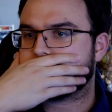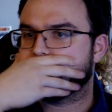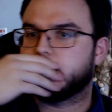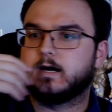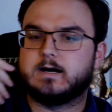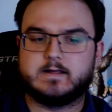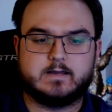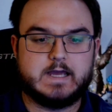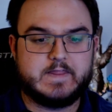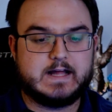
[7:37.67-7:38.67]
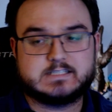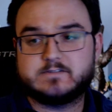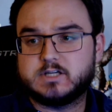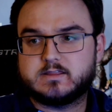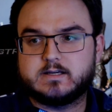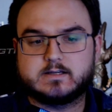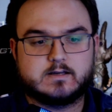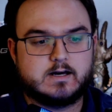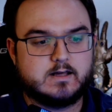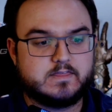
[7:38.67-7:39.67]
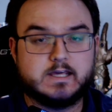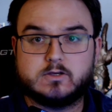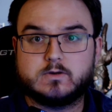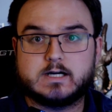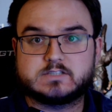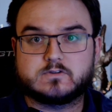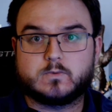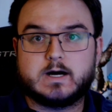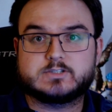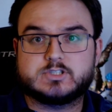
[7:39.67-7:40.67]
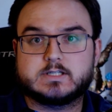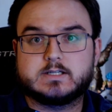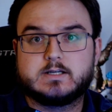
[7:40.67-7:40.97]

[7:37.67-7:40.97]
And that's everything. Thank you guys for watching,